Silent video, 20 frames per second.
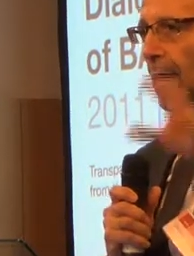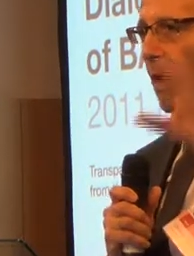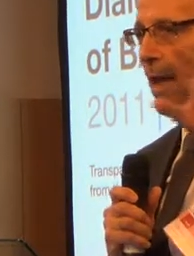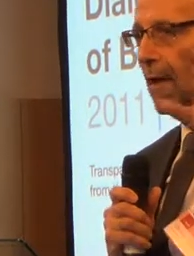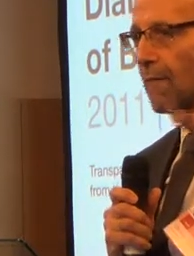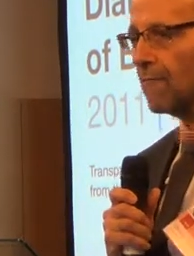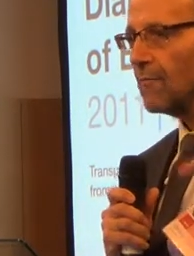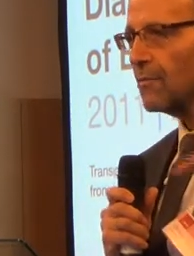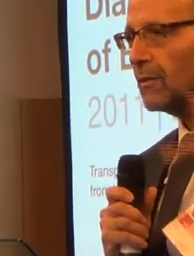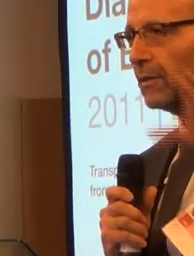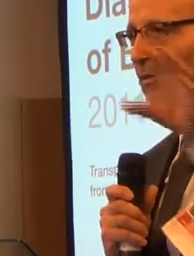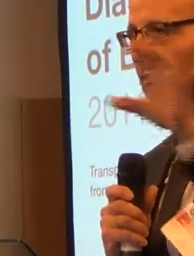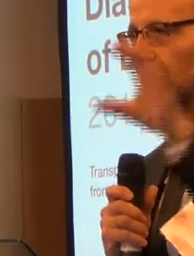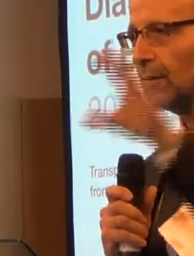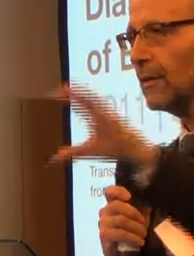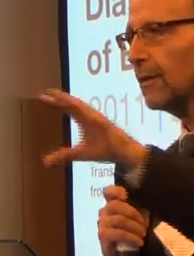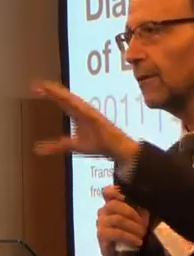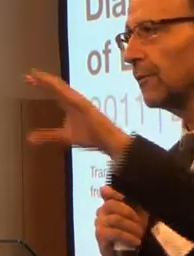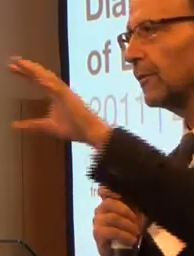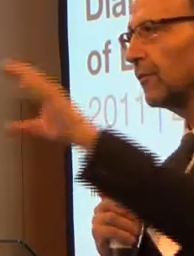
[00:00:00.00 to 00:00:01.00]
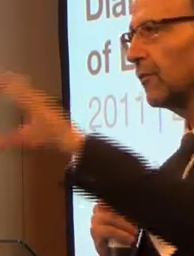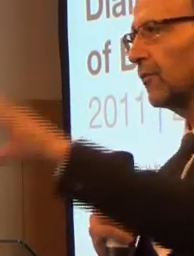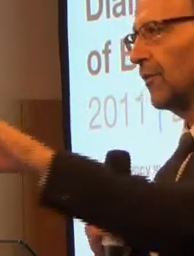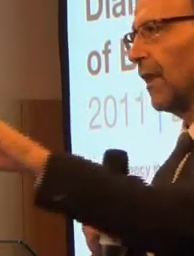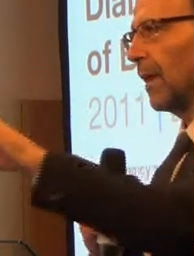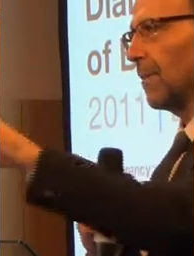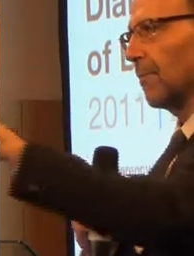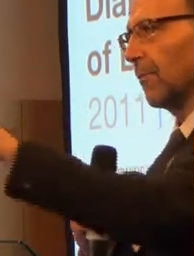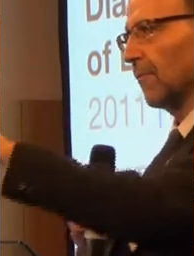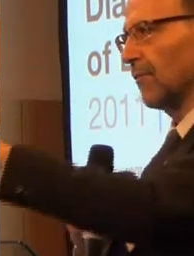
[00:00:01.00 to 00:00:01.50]
every single
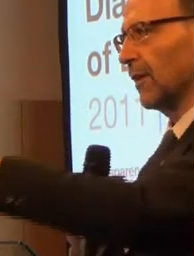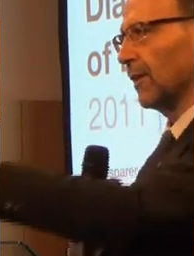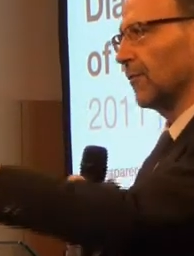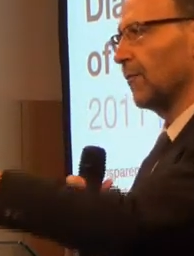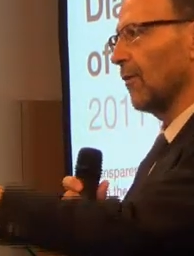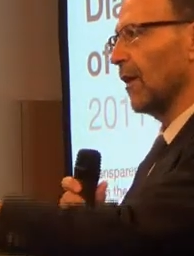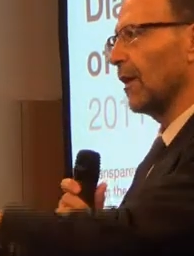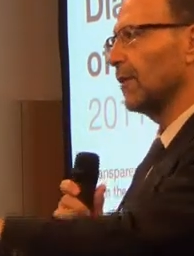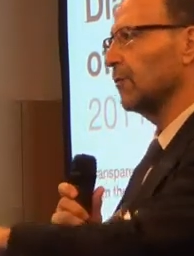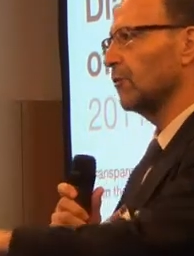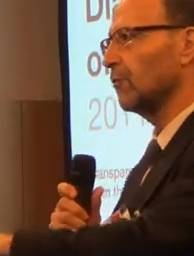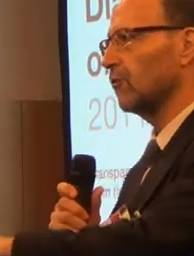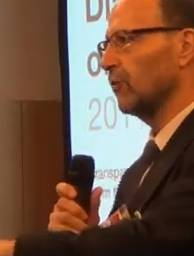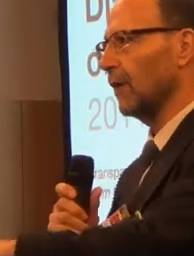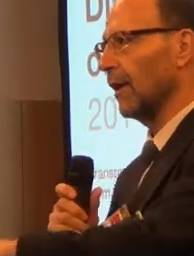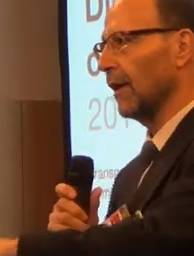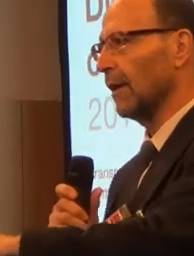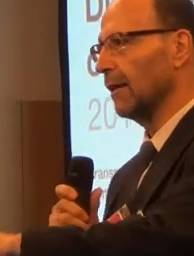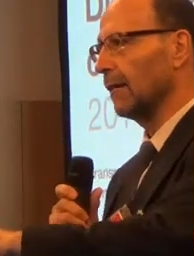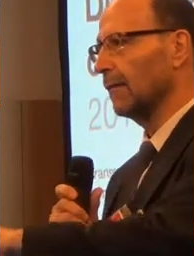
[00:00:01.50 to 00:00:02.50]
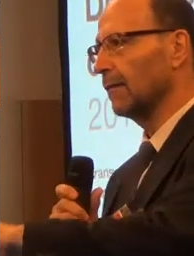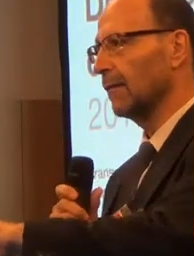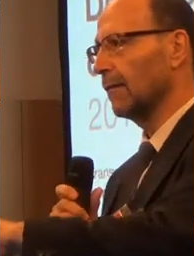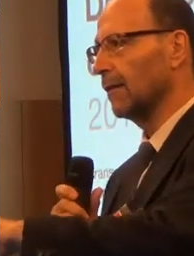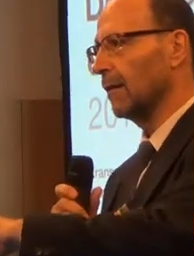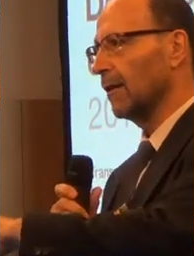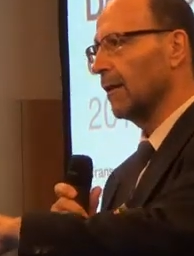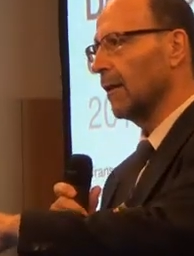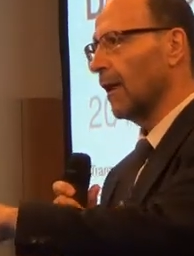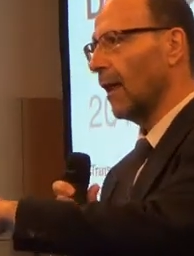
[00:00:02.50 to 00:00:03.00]
step of that value chain
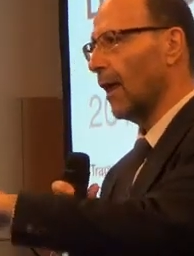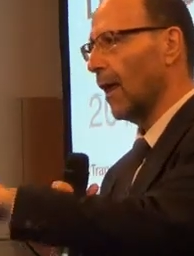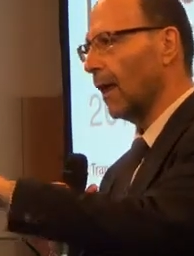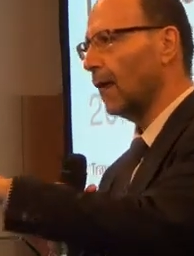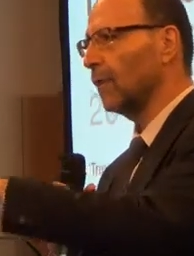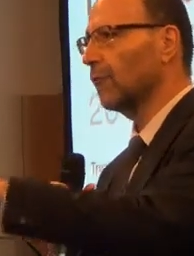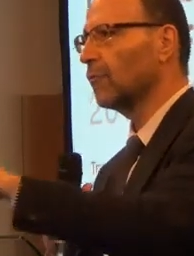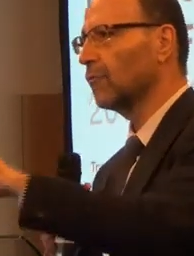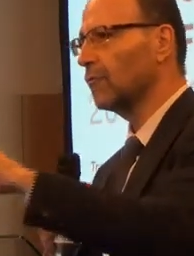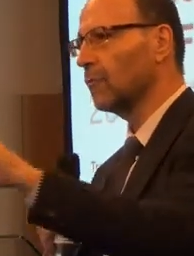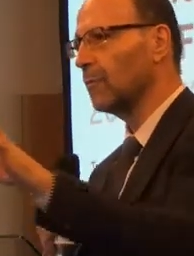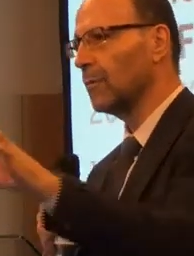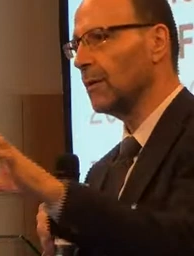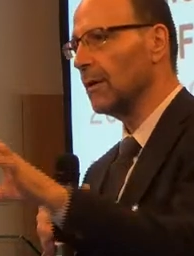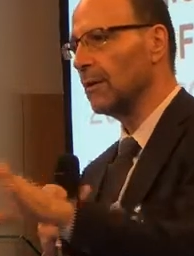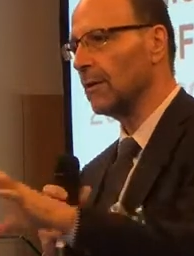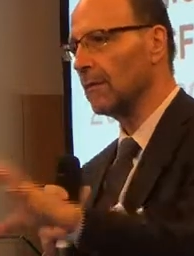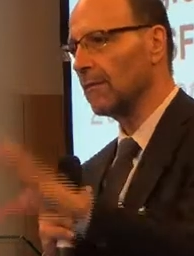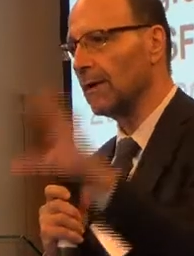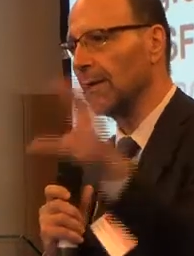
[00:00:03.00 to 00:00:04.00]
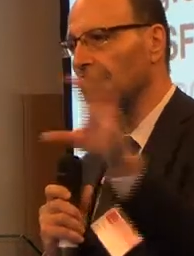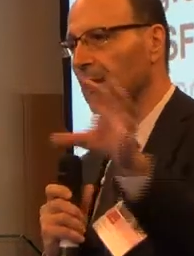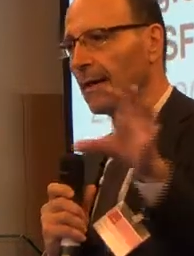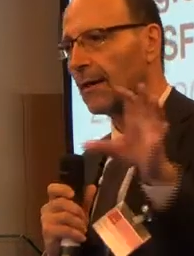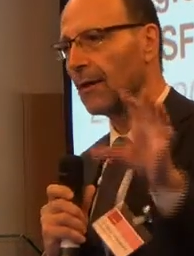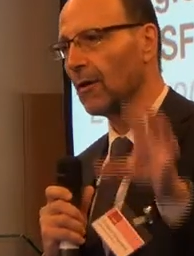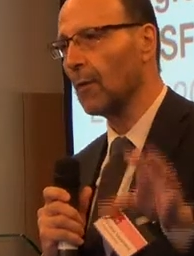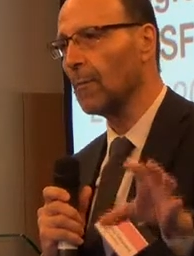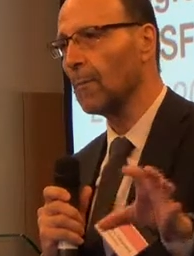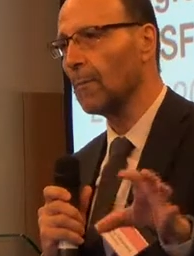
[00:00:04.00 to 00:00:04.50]
has to be really
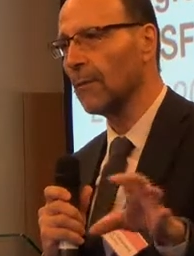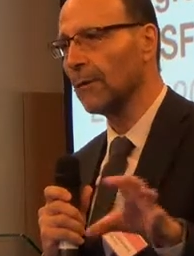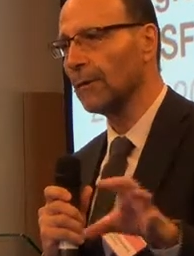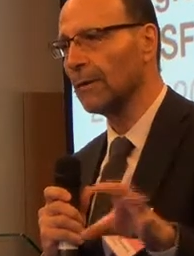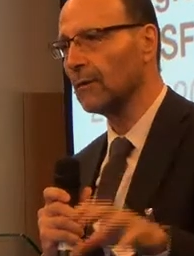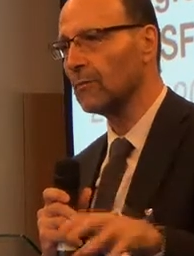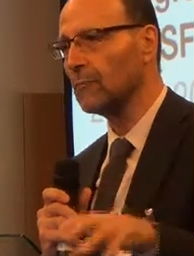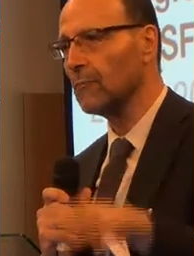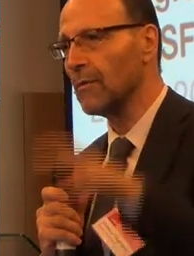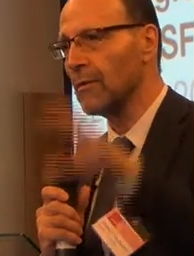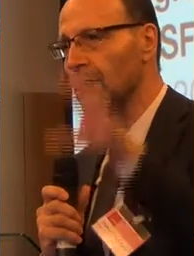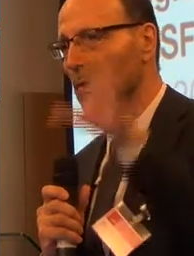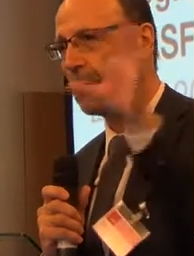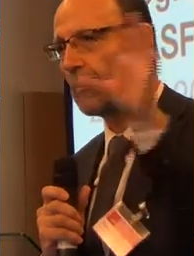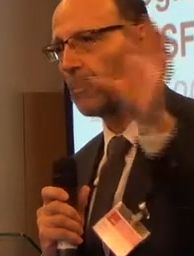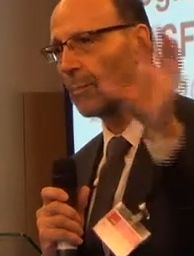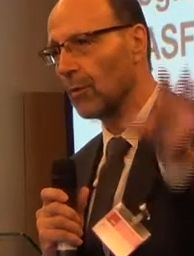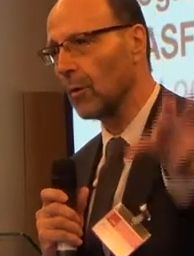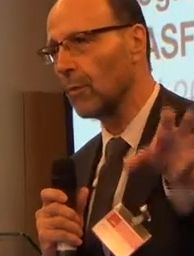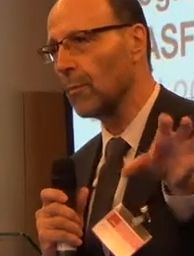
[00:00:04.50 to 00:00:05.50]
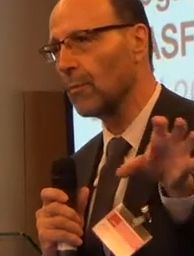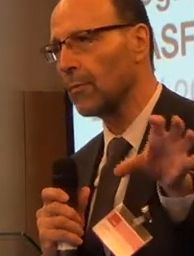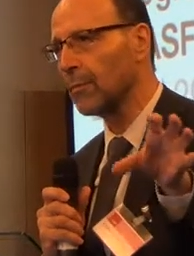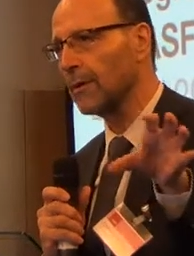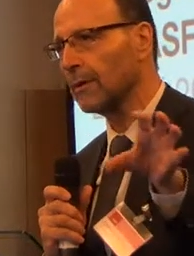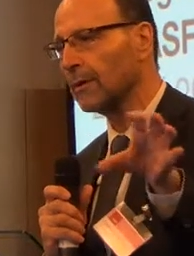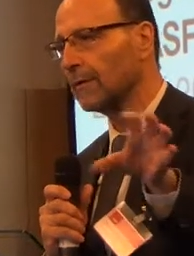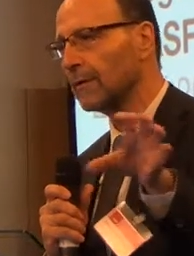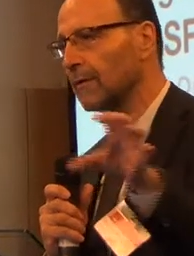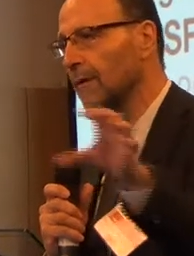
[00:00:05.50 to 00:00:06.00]
accompanied with the
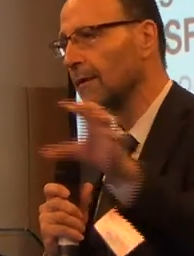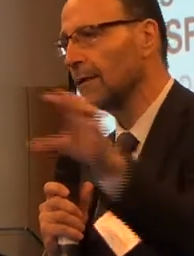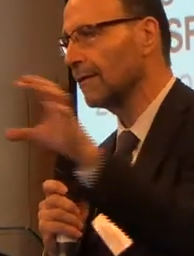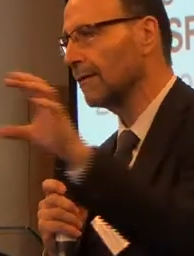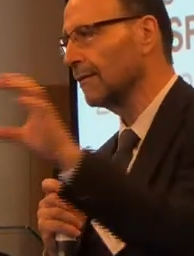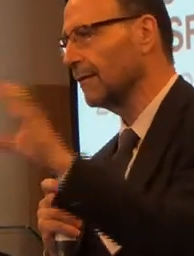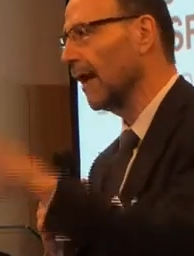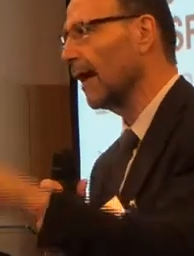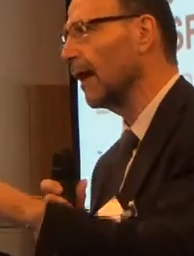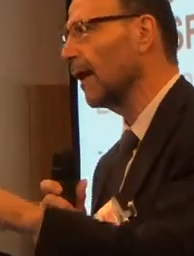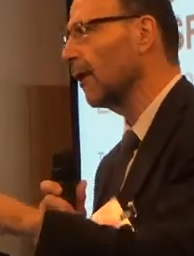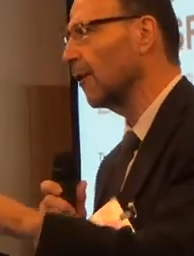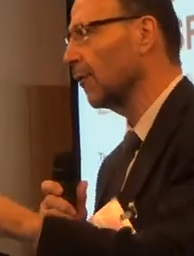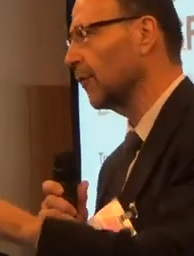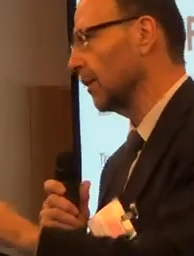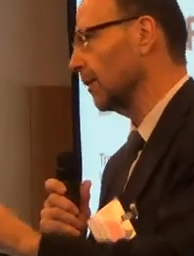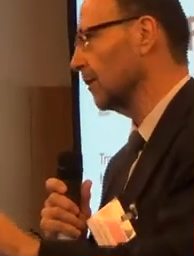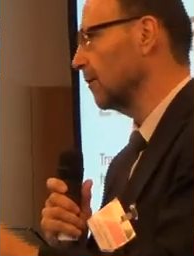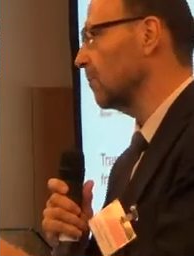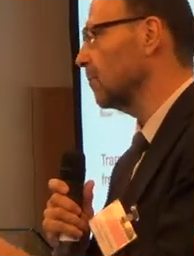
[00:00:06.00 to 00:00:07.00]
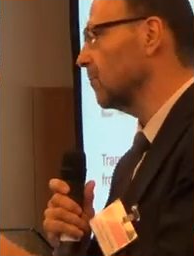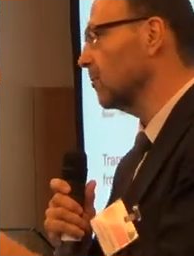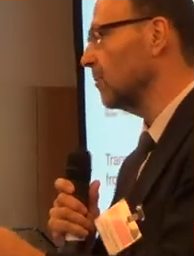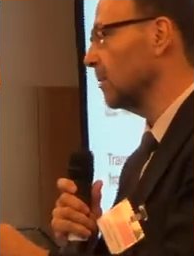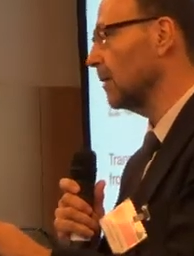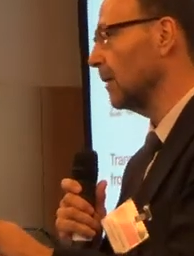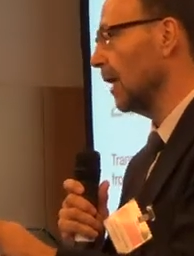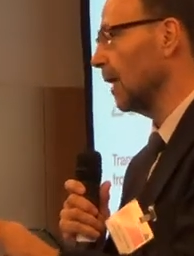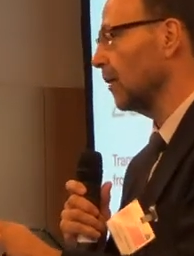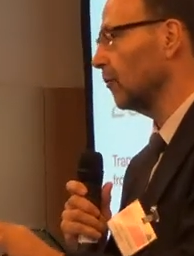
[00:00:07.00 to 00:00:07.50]
appropriate dialogue and
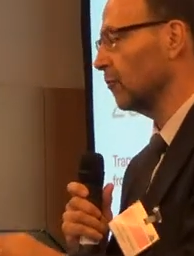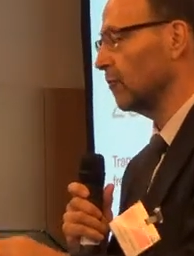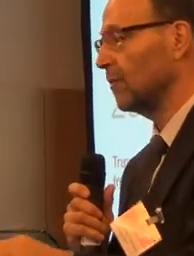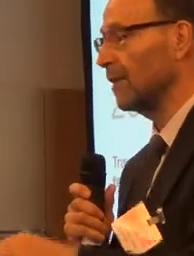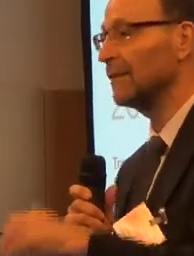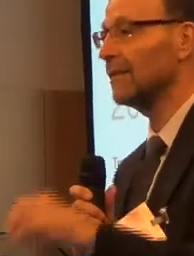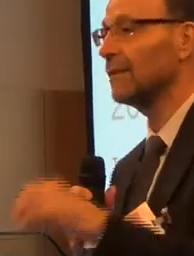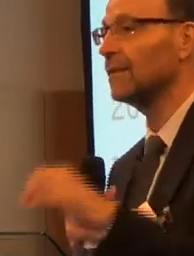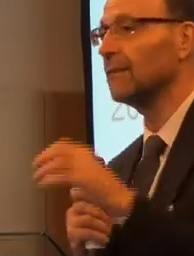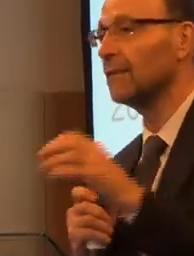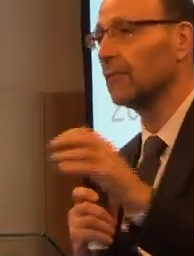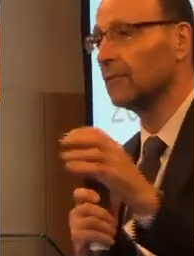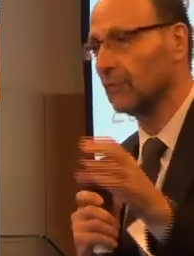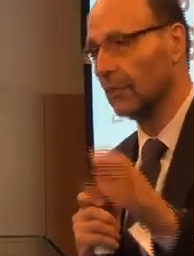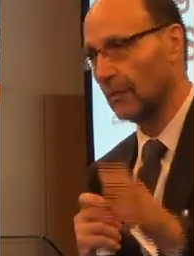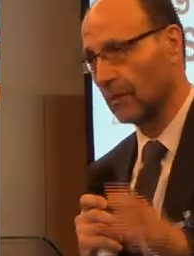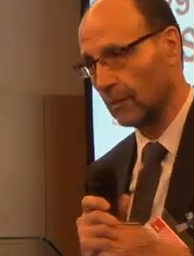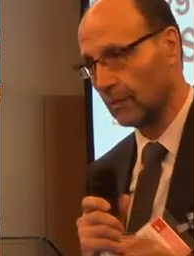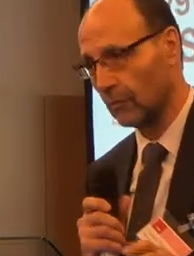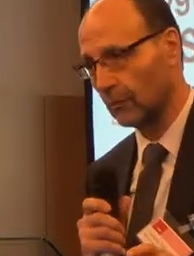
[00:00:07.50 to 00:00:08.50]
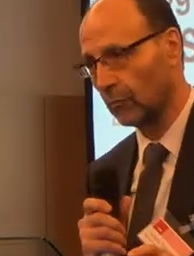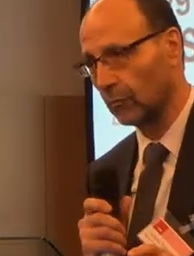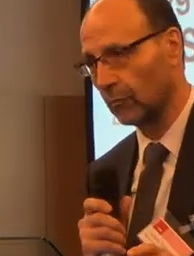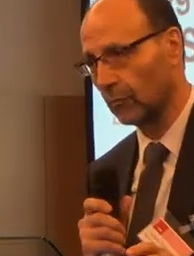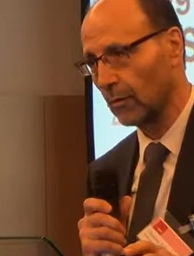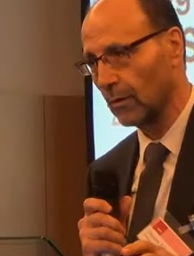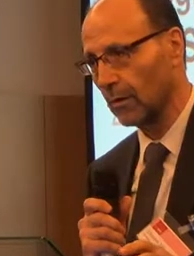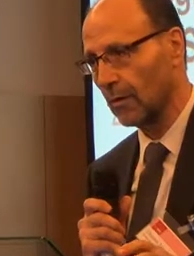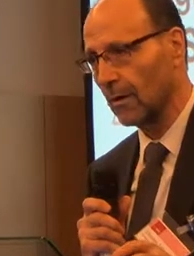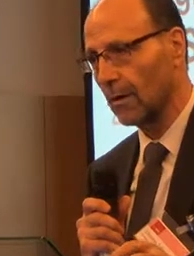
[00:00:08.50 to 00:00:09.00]
communication that it
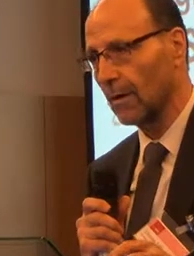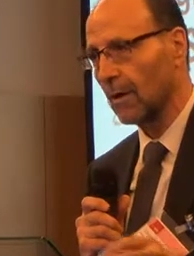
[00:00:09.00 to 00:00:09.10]
deserves.